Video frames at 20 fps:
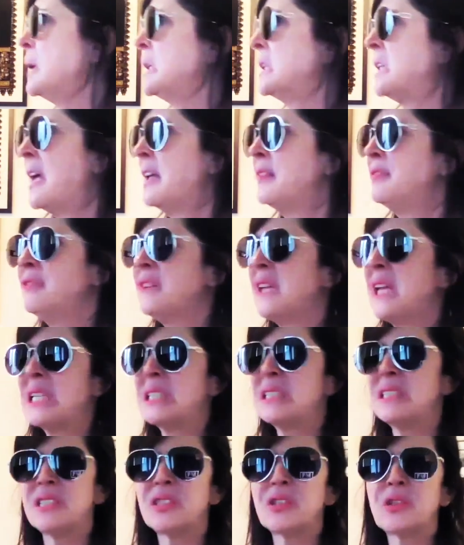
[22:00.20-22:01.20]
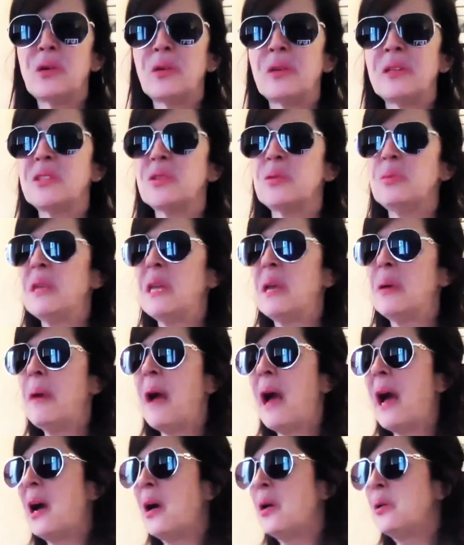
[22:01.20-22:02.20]
on Netflix is going to be
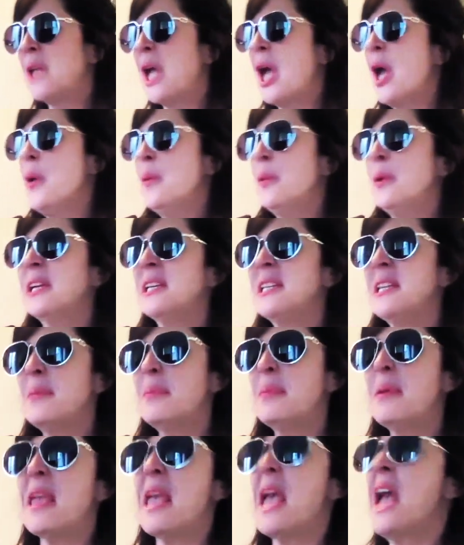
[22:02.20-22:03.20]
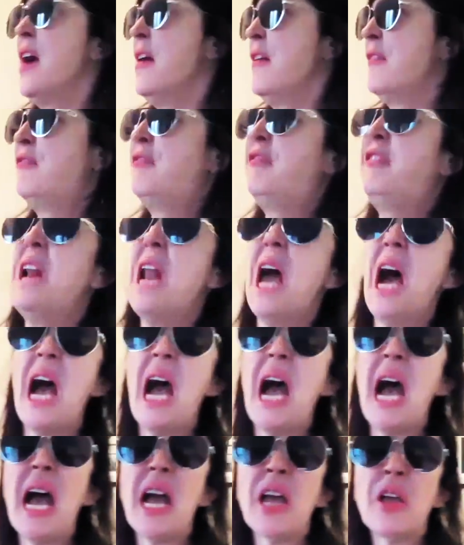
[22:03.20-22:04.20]
about. We're going to be
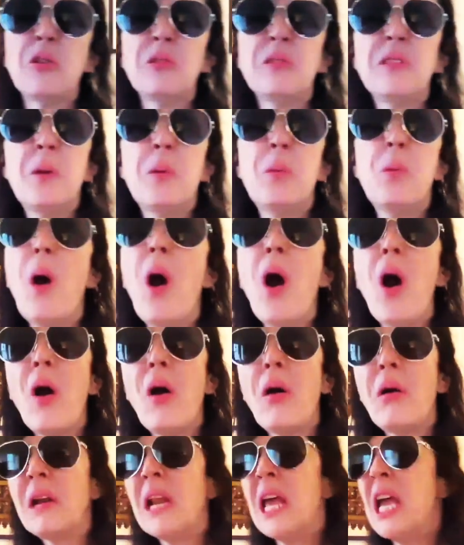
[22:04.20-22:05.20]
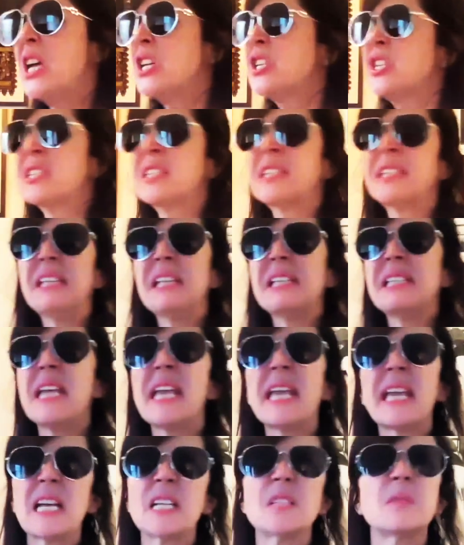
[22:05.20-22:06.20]
fly on the wall. She's going to
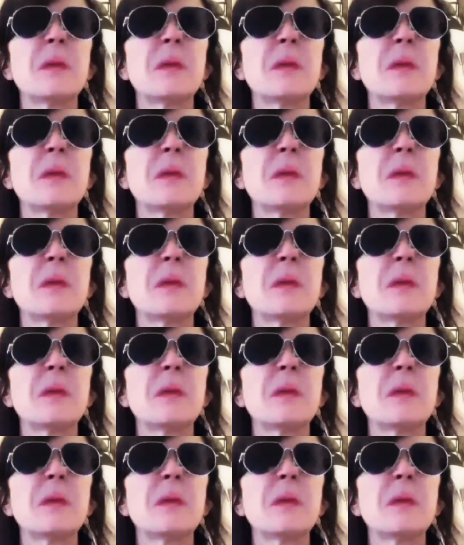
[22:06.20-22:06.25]
take us